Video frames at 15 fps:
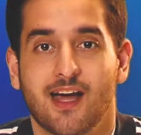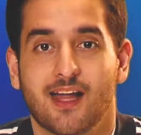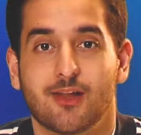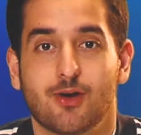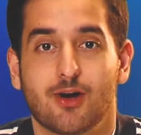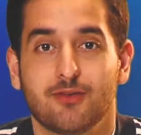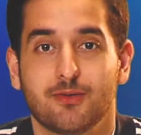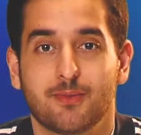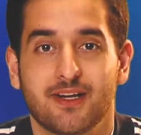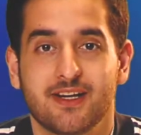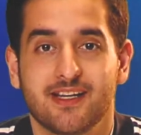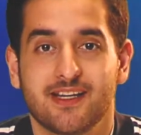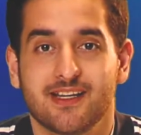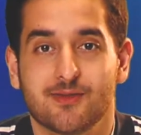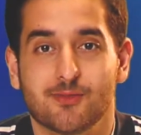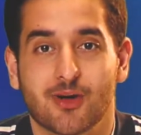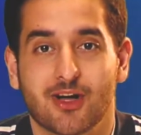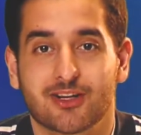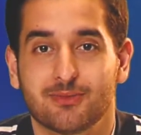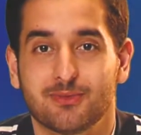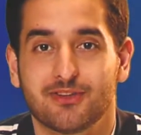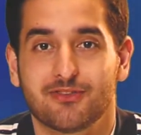Hello everybody and
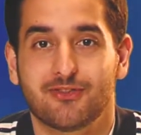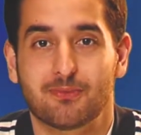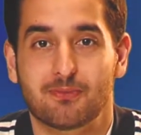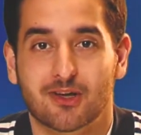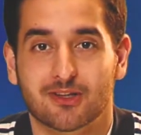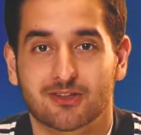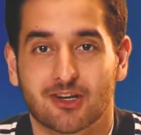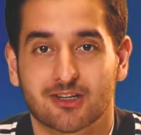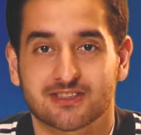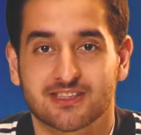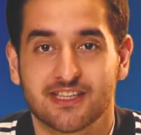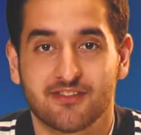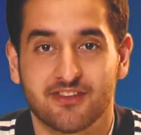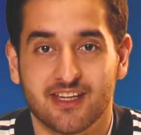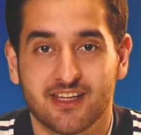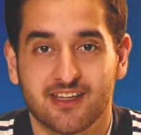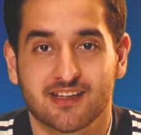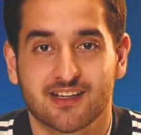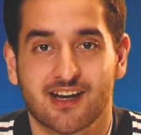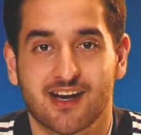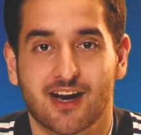welcome to Football Talks TV.